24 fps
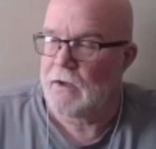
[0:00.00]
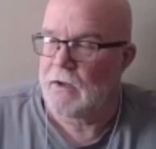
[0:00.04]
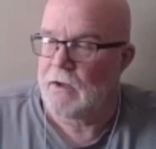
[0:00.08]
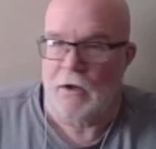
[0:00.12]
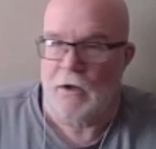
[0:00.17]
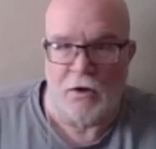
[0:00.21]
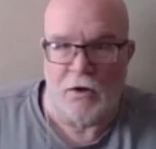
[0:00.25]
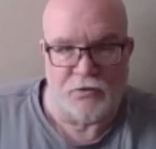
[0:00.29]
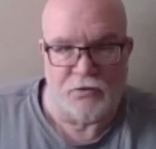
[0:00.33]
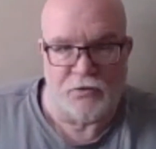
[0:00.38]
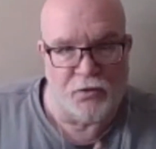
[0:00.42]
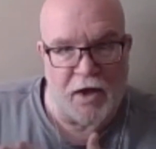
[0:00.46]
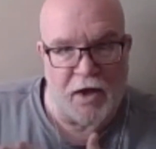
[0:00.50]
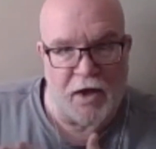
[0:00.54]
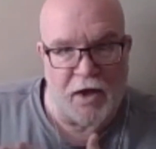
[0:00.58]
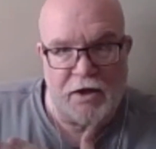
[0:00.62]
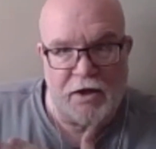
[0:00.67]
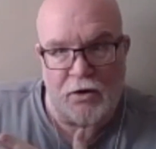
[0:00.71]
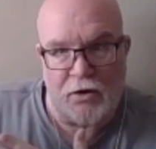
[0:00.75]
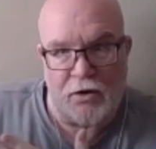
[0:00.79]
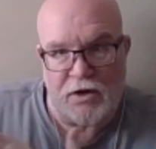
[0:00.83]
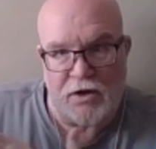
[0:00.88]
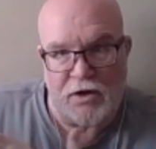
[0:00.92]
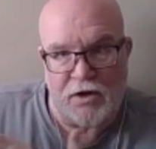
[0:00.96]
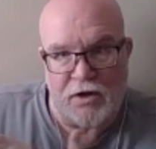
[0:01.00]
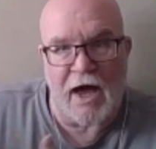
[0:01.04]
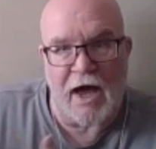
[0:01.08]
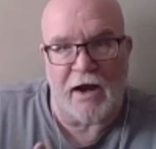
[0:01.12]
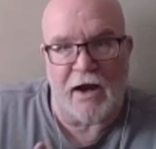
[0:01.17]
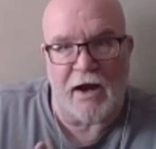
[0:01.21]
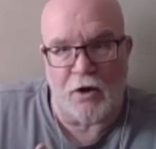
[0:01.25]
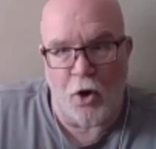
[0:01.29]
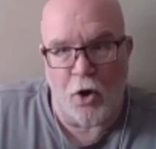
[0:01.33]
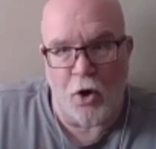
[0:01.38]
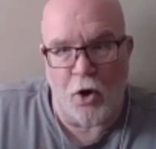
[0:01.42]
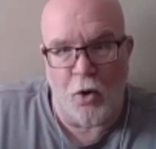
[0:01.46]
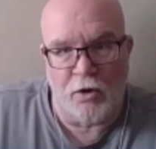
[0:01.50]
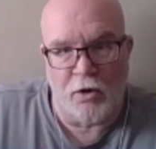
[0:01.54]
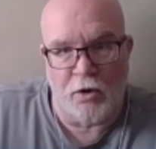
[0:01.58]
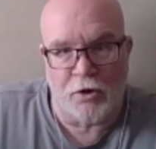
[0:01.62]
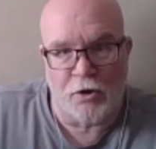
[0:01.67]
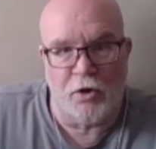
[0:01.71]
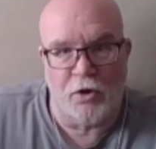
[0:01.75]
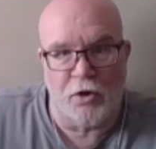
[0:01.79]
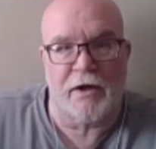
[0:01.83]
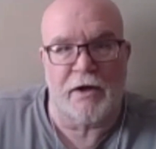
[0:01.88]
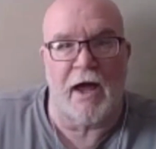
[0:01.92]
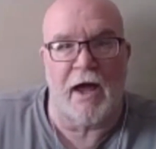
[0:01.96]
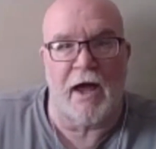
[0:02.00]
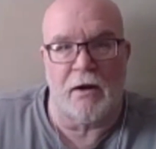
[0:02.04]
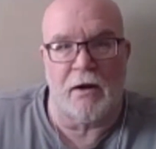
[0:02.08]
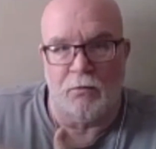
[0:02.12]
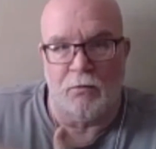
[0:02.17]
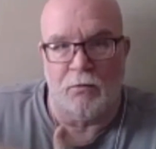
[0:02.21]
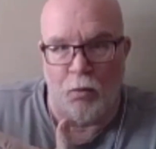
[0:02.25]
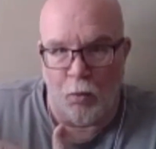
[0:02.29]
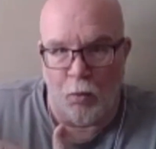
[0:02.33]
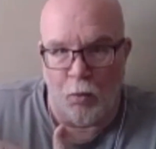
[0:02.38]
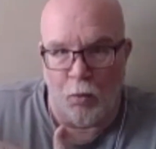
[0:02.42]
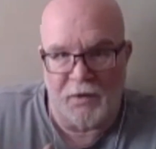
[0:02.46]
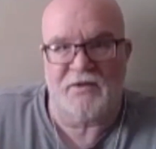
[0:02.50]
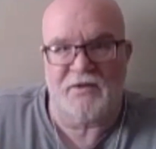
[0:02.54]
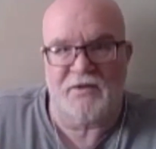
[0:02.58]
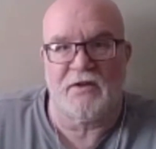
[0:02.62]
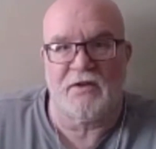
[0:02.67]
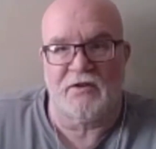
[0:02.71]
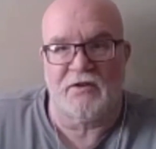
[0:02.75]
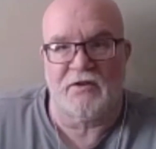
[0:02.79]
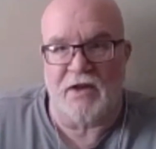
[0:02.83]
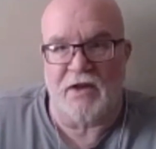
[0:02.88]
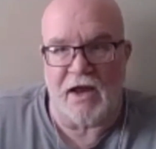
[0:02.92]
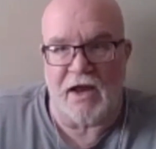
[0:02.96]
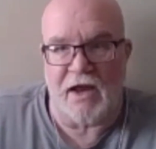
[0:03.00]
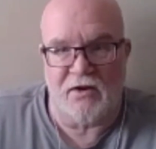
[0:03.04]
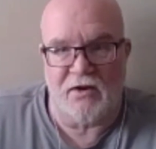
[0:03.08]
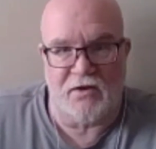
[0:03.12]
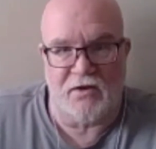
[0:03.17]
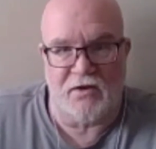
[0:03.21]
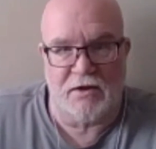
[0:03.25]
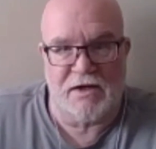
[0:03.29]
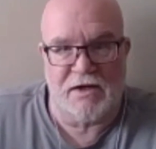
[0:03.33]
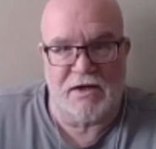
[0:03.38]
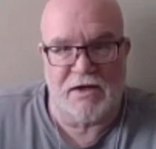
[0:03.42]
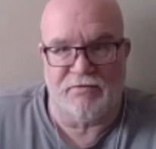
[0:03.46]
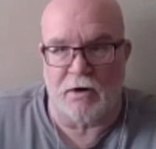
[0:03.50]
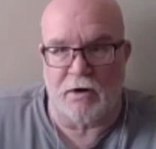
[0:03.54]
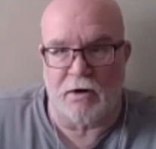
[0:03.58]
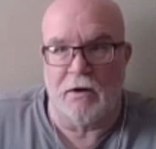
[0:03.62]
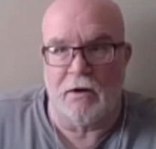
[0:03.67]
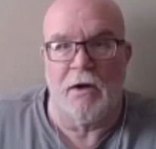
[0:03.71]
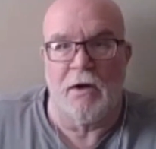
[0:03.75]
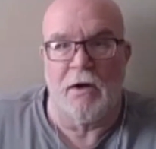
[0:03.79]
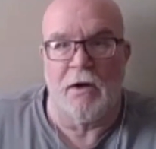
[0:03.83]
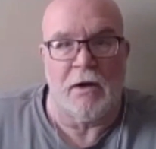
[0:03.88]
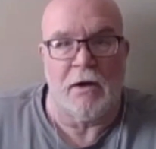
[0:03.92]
So then you got to go and look at what's the state of the liver.